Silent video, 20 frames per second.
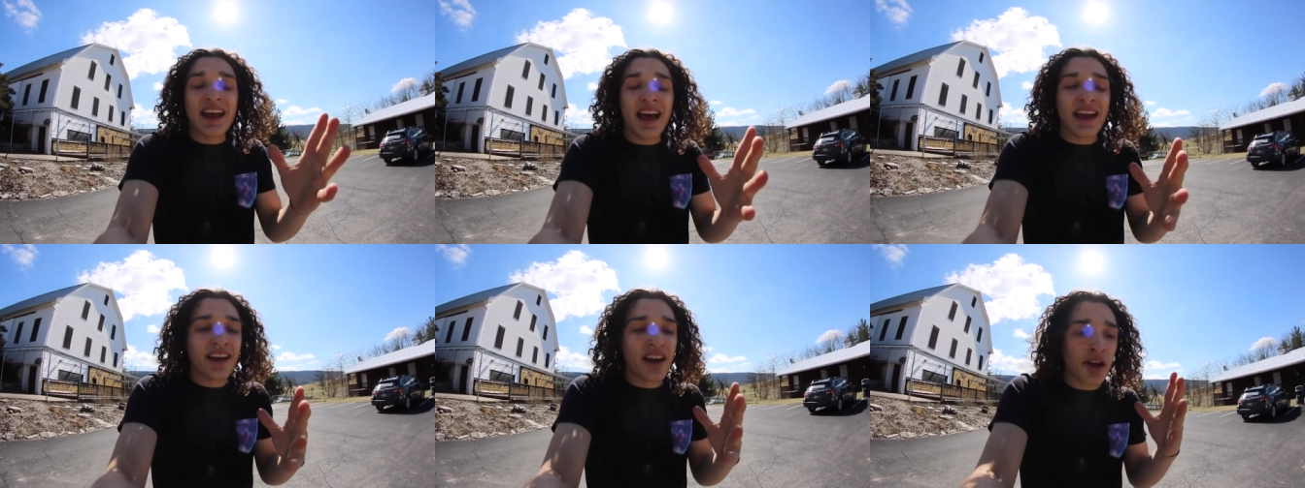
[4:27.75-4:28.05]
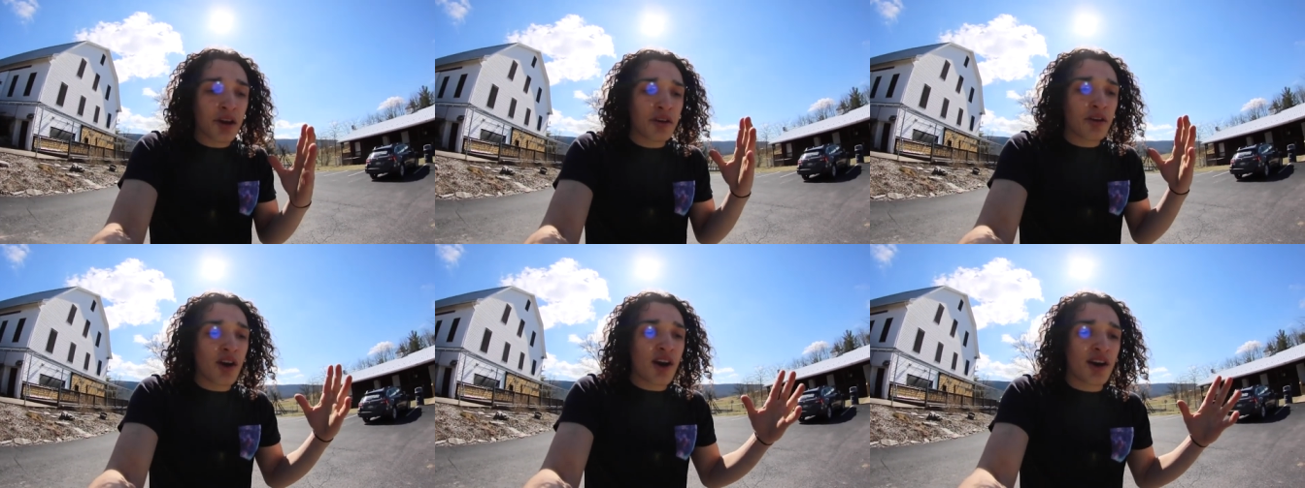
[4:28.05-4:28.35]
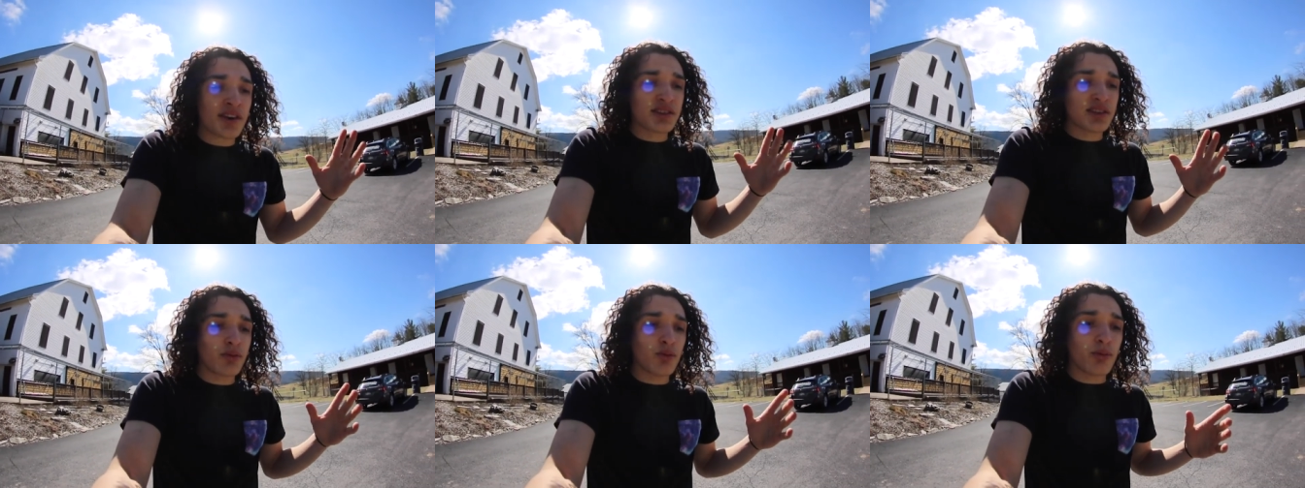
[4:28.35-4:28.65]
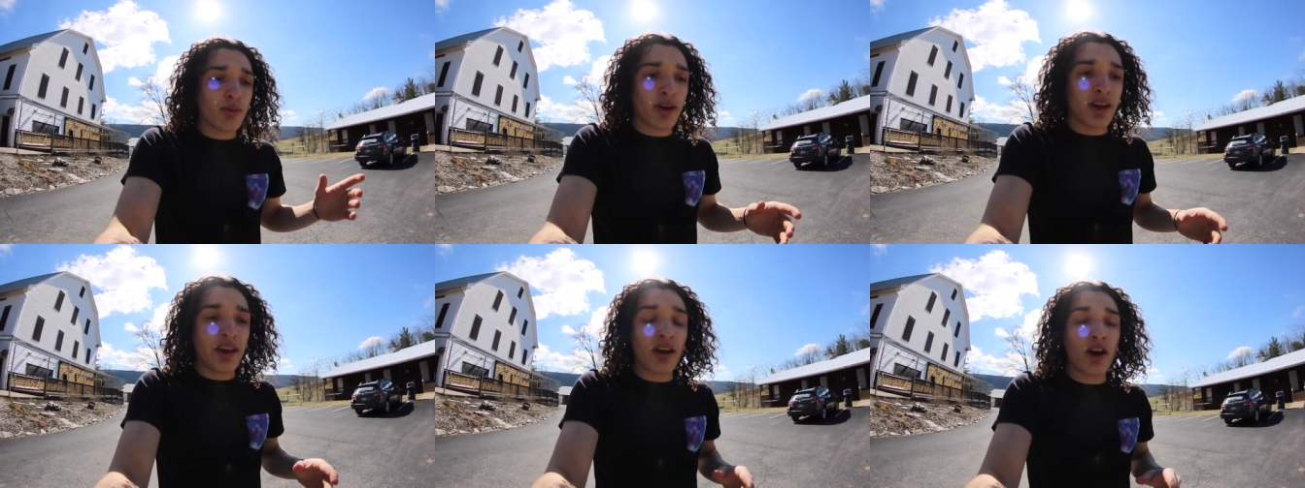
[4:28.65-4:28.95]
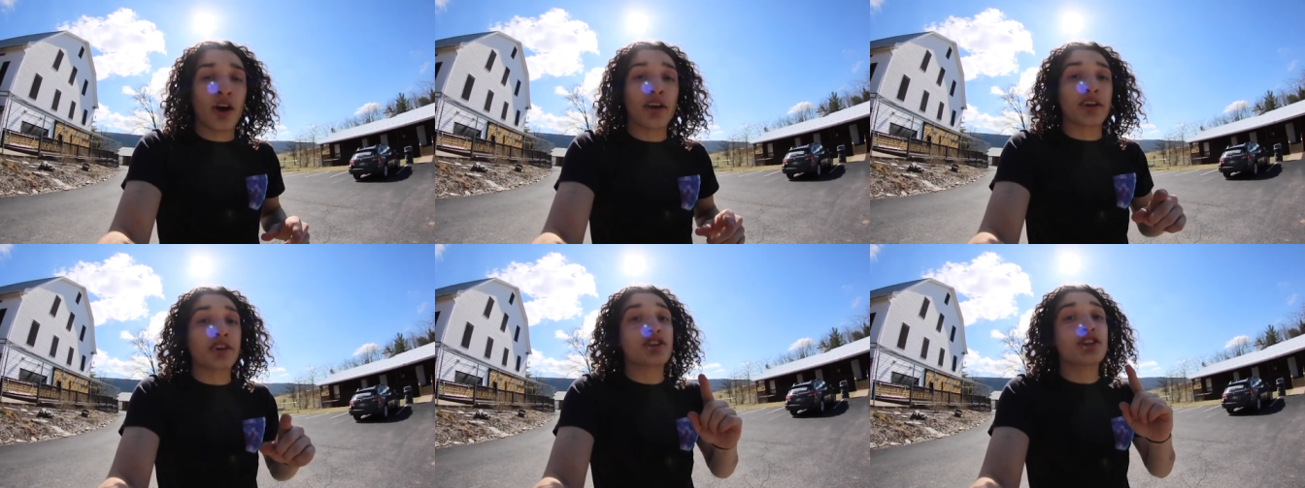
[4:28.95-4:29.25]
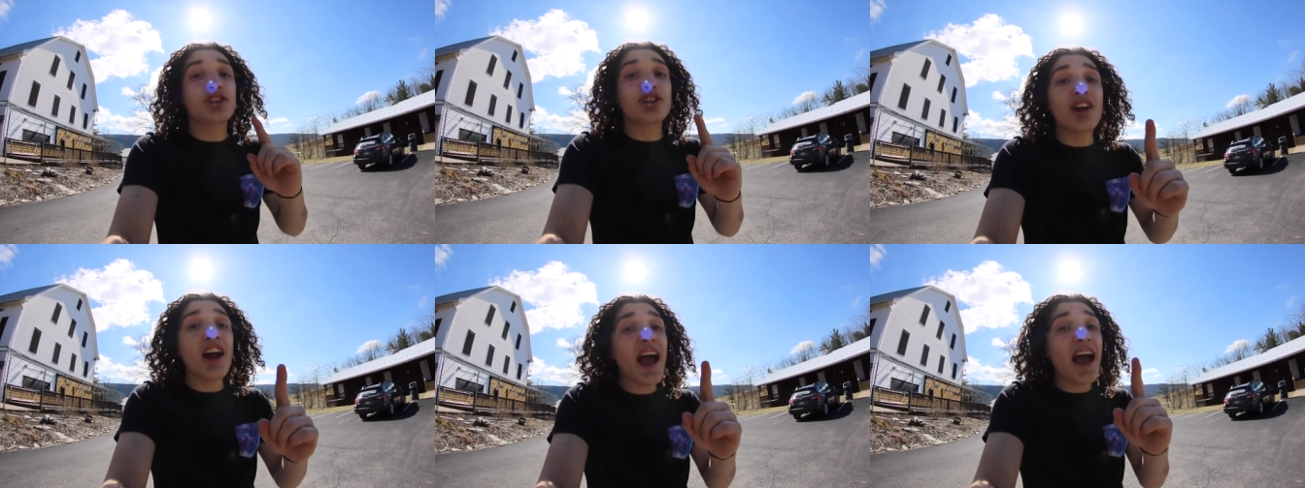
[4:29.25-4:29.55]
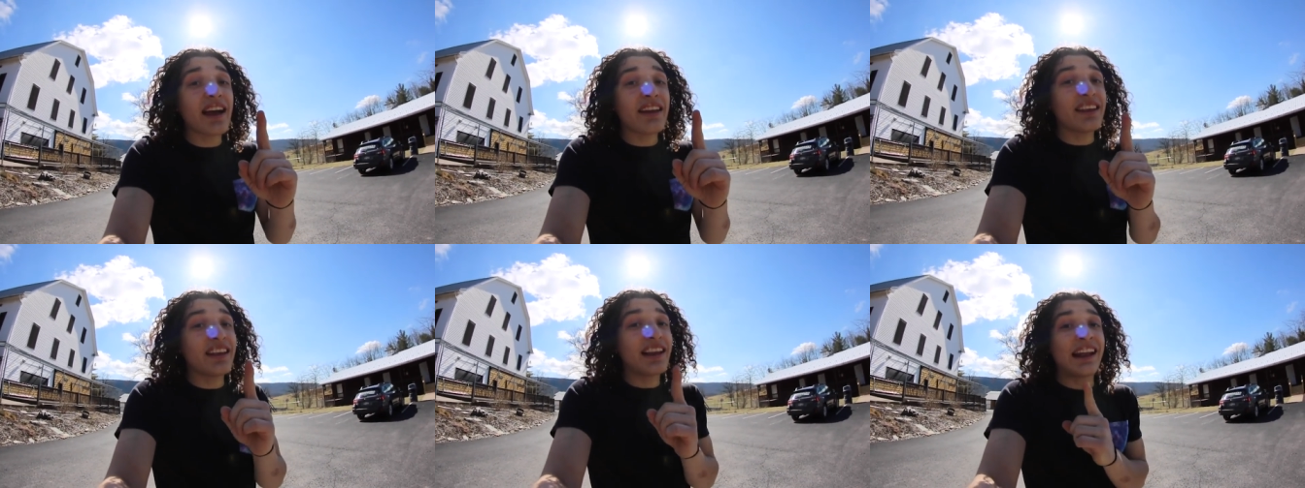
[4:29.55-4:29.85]
I got an awesome win on a
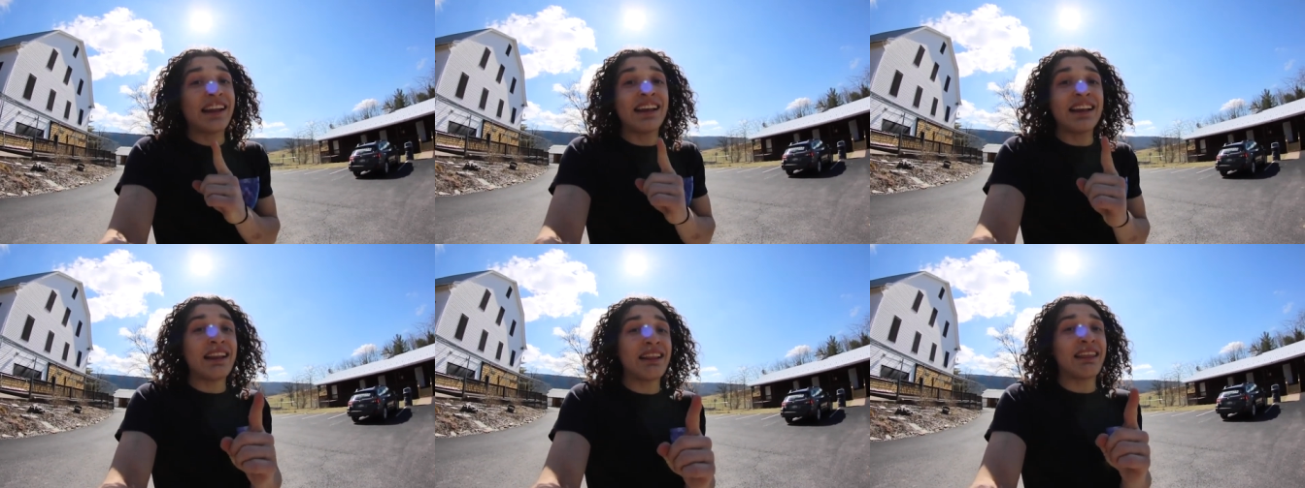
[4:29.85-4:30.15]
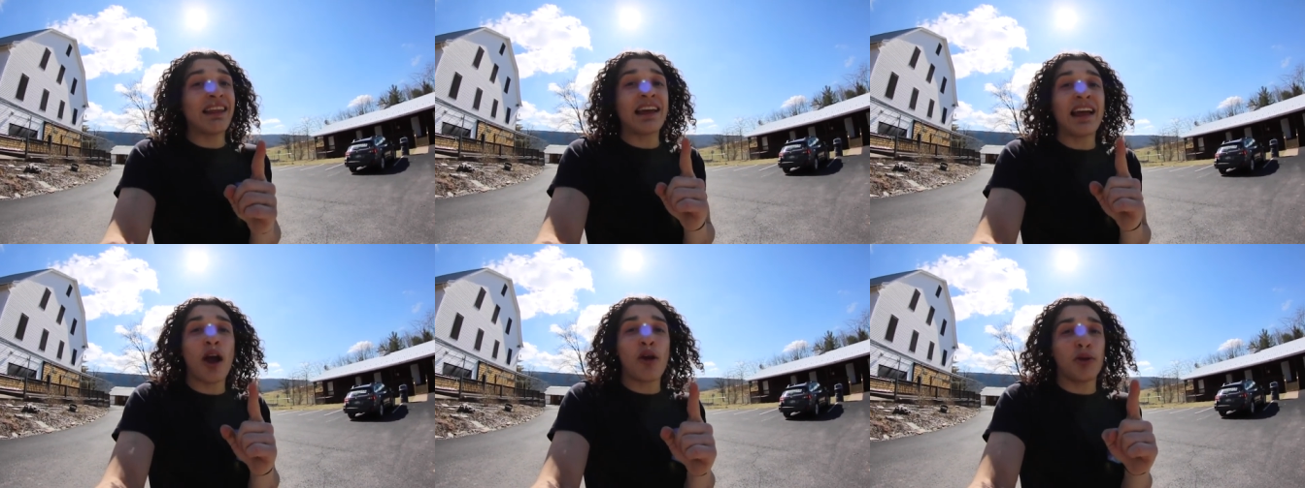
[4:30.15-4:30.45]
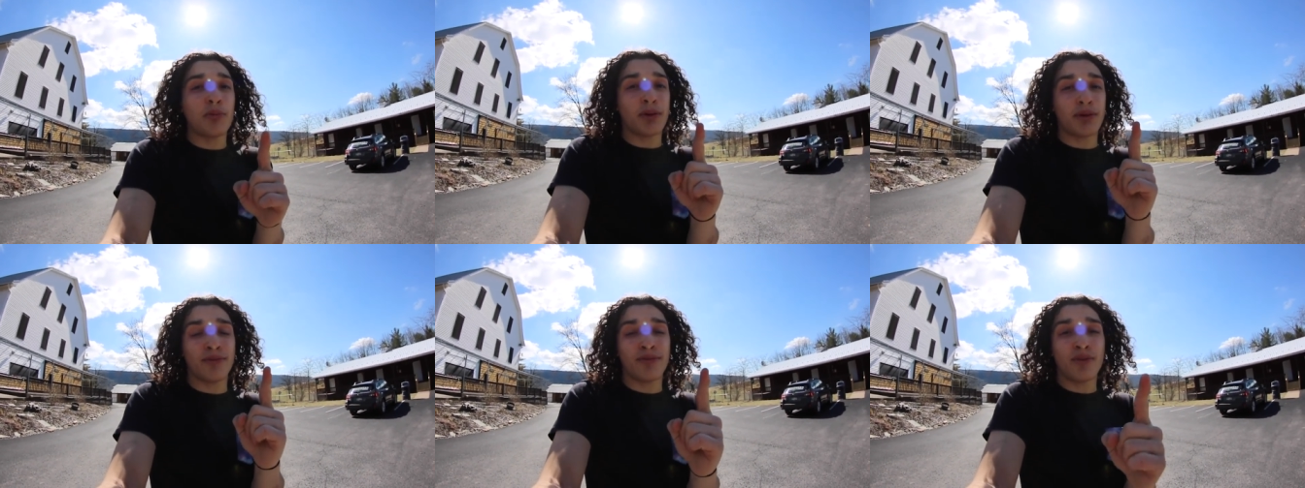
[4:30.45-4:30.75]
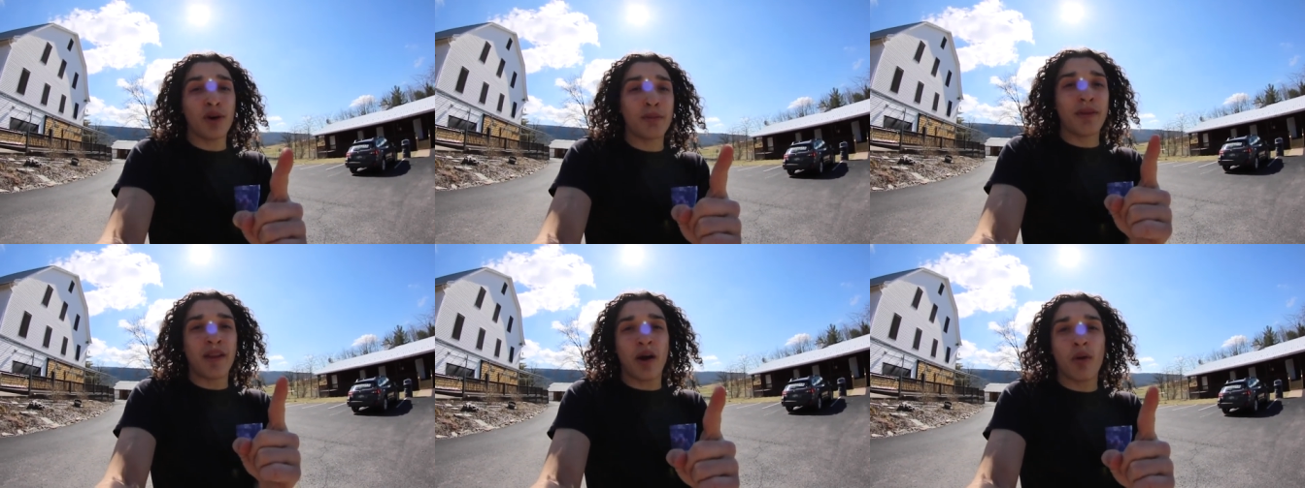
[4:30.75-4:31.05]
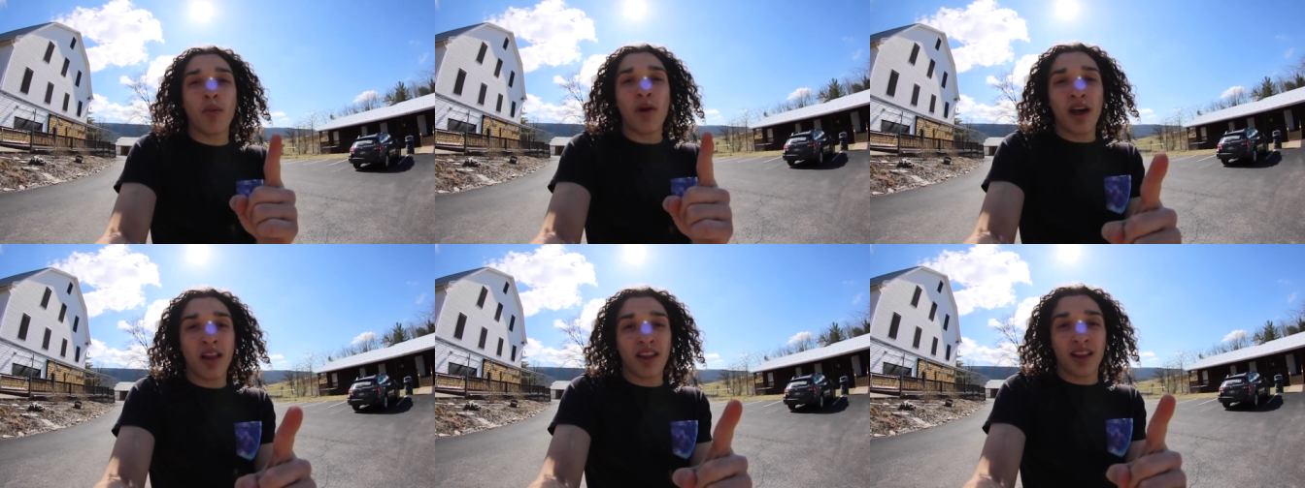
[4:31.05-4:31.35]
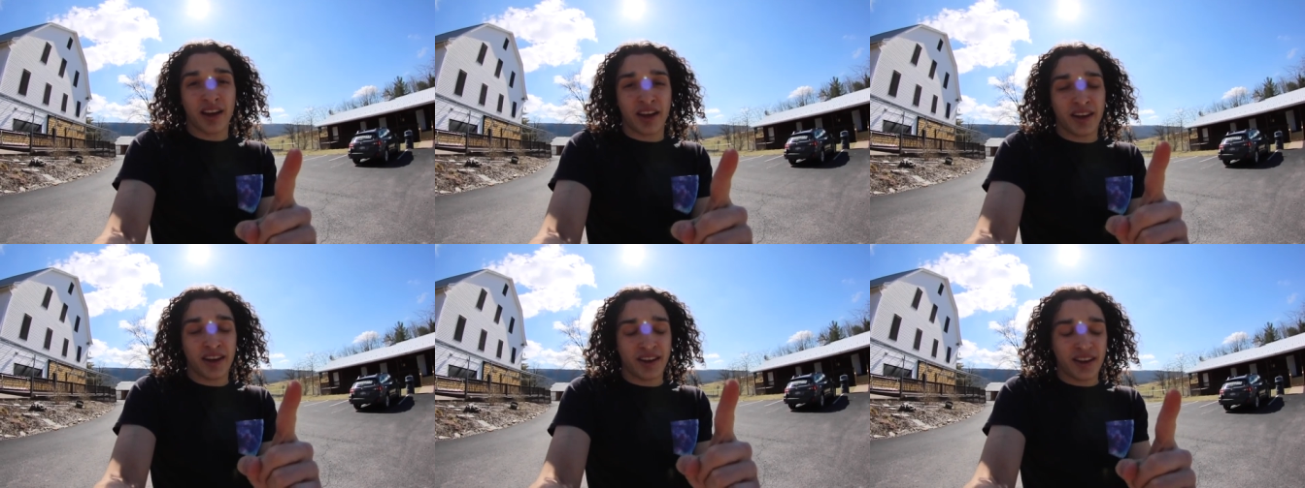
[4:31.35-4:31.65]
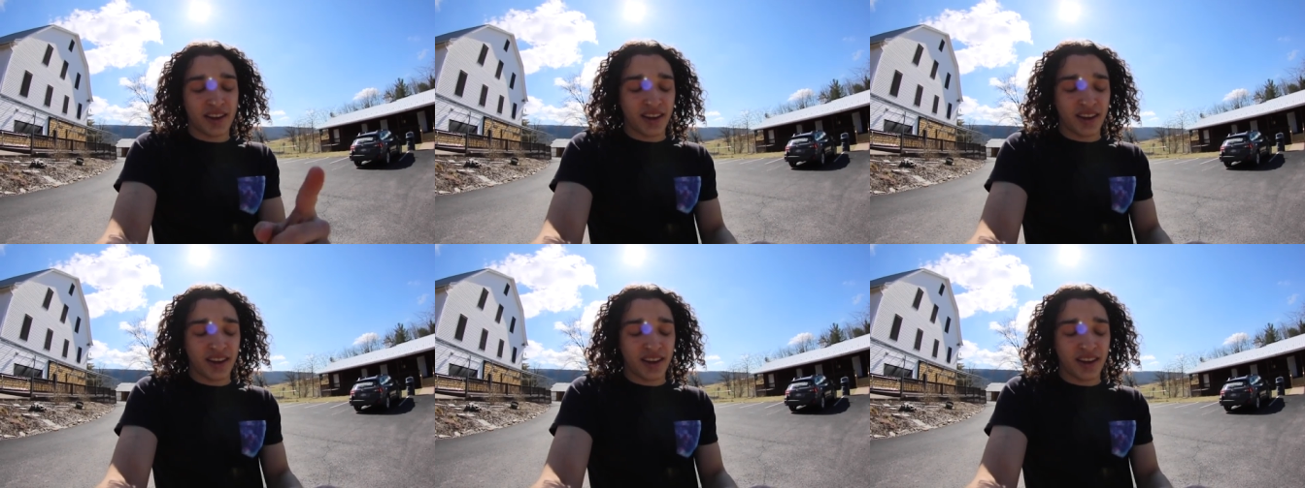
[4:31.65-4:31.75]
track that I didn't think I would perform that well on.